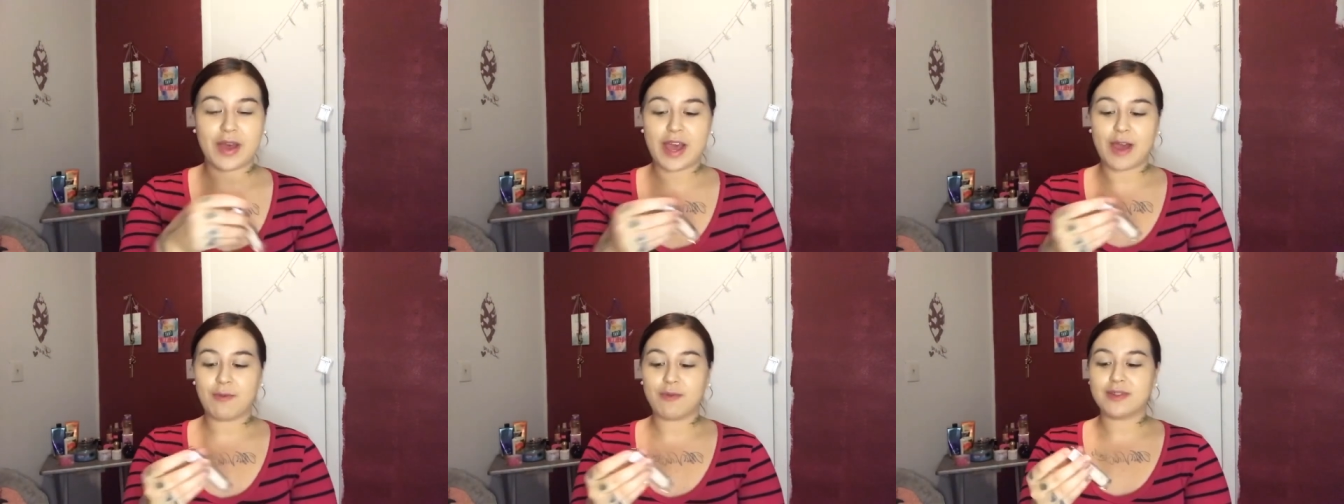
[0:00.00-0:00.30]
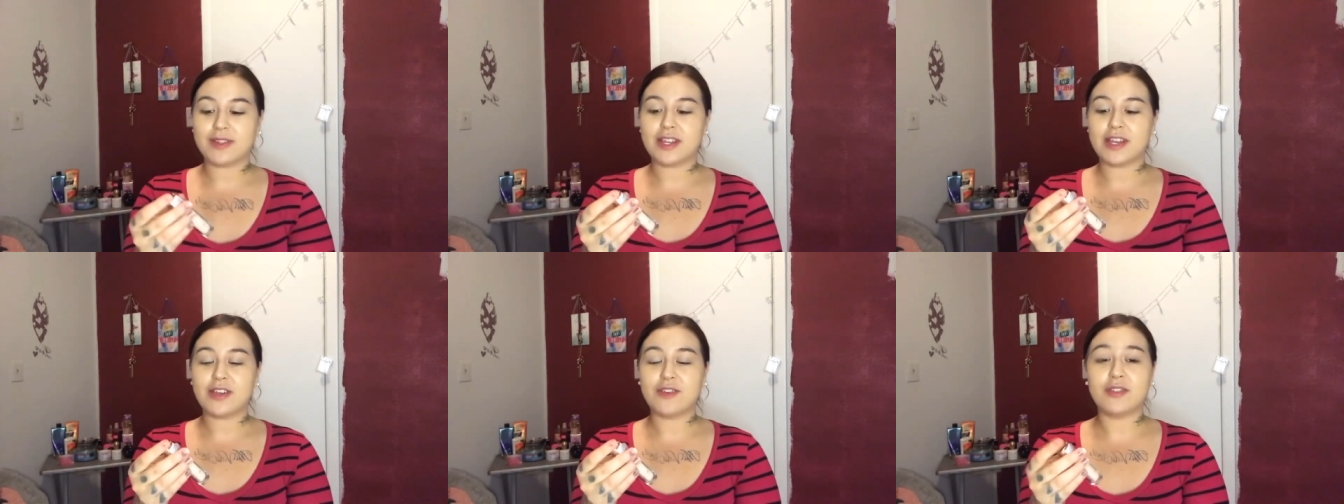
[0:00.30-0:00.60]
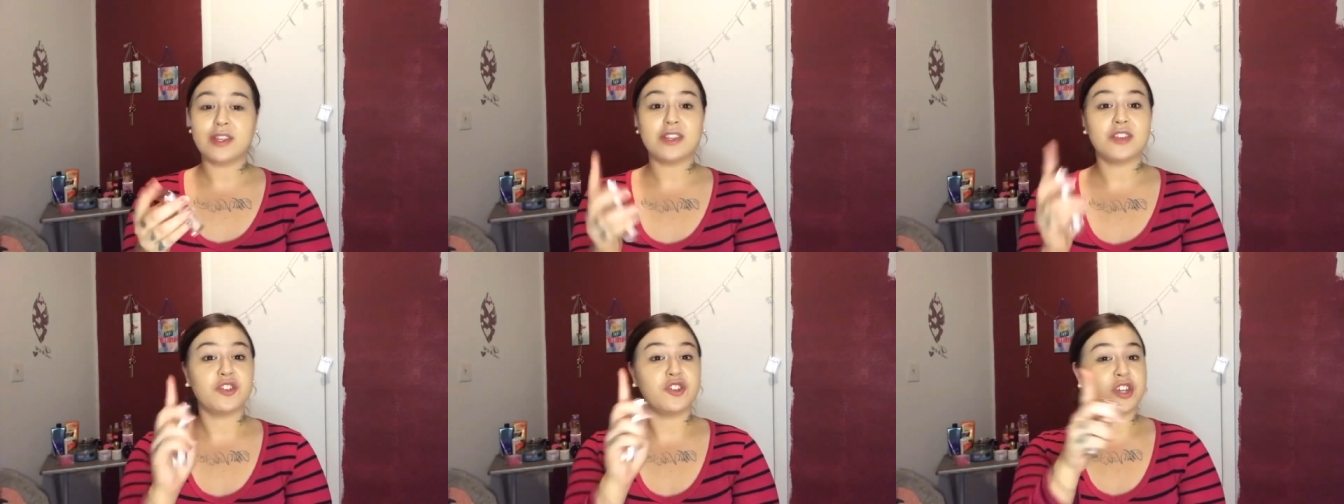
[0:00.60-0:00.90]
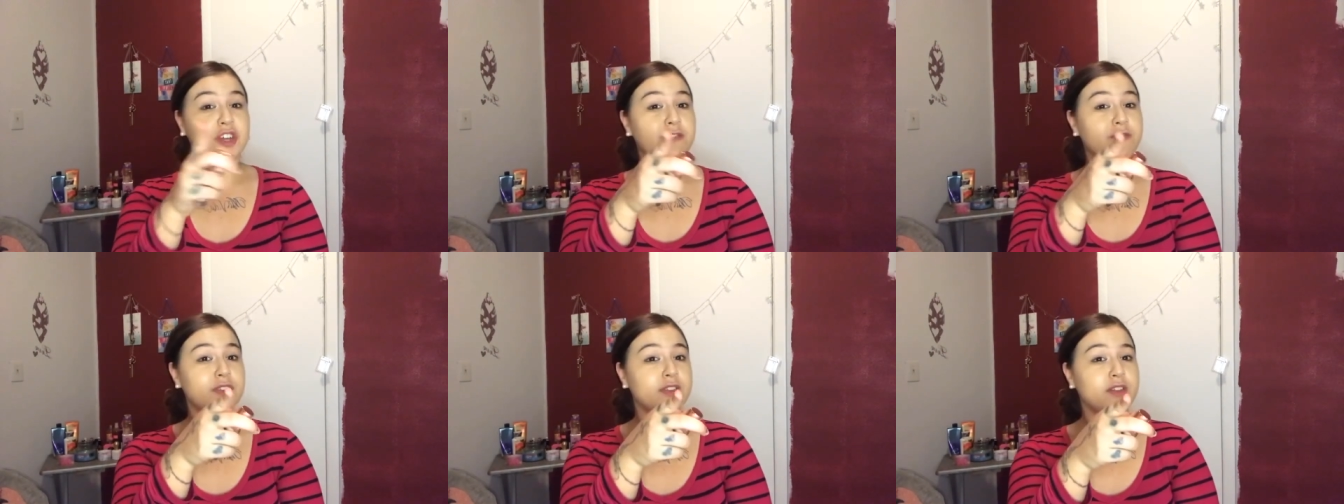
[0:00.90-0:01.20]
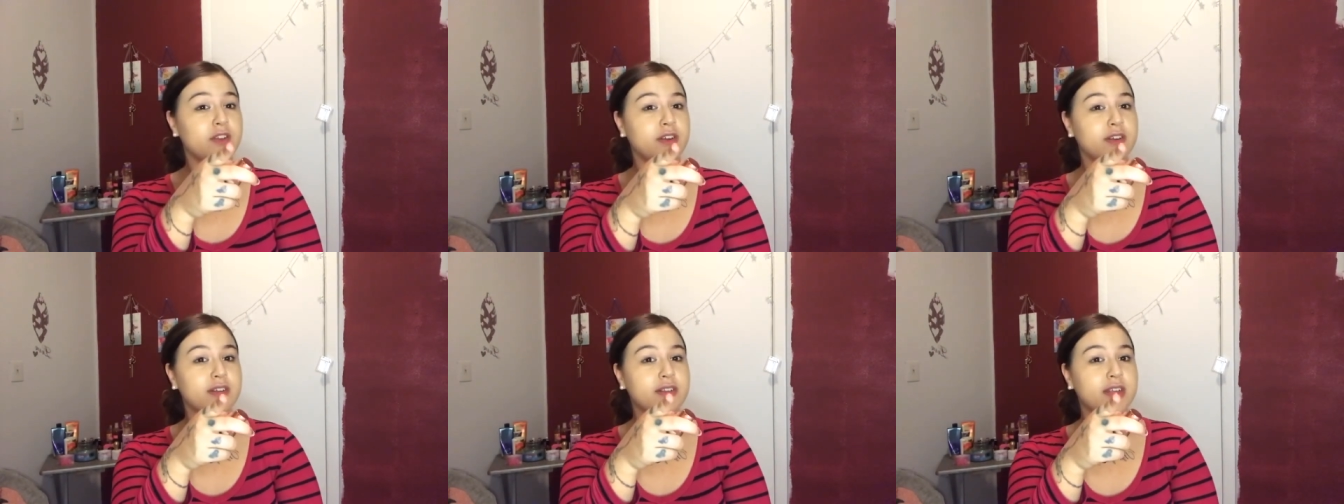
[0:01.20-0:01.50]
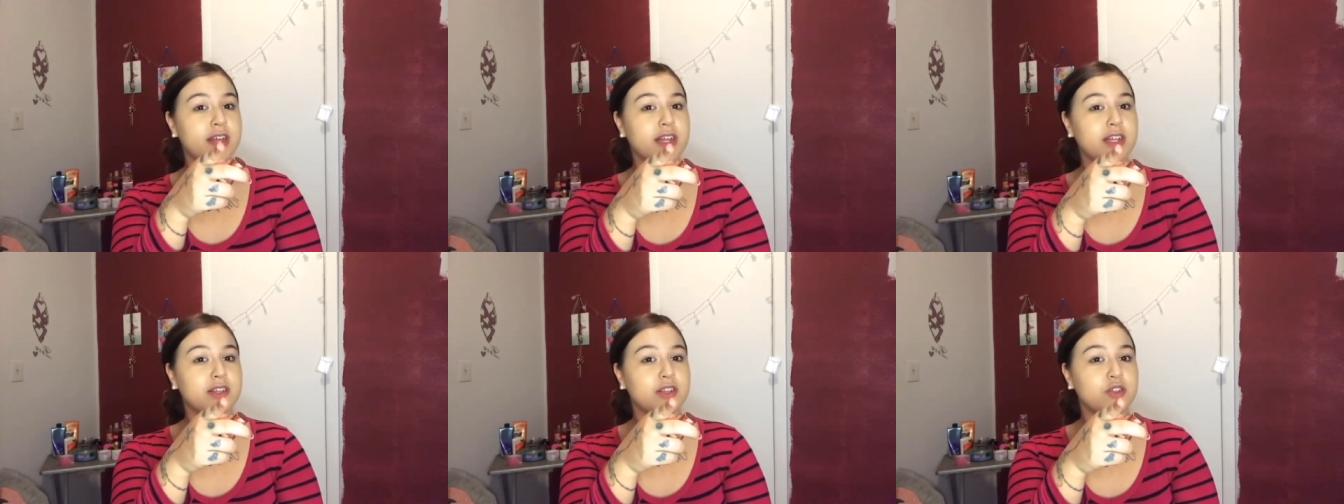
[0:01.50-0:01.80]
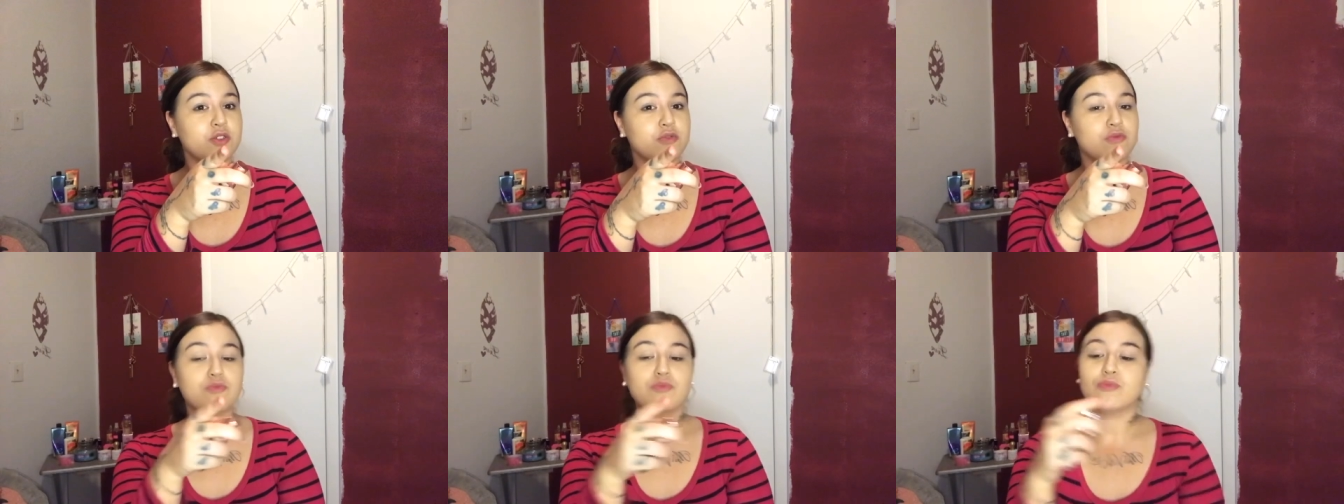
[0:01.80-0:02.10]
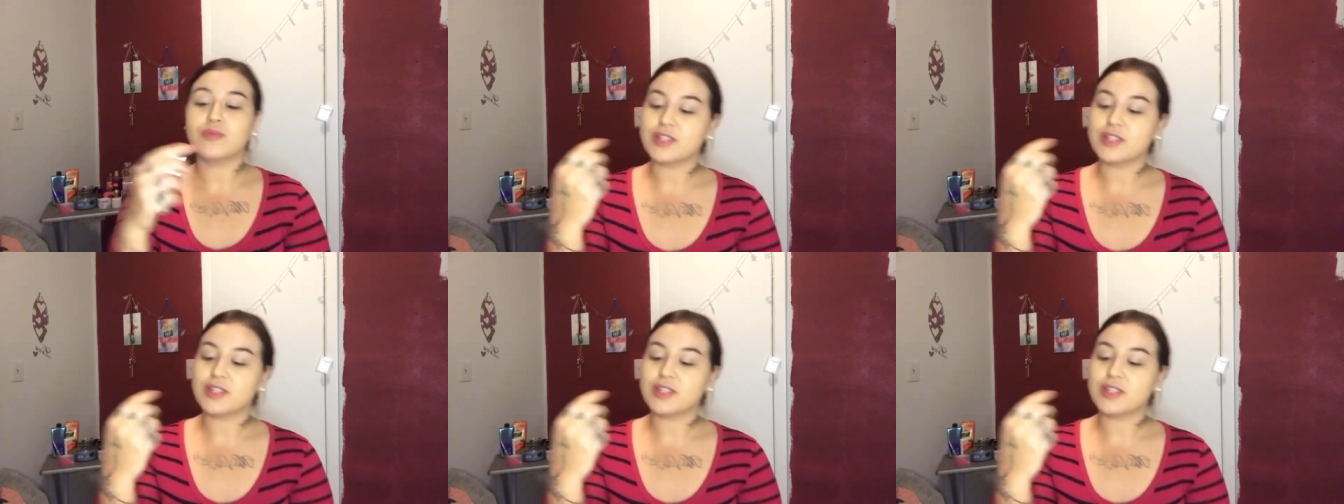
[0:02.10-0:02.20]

I will tell you this. Jeffree Star said it too.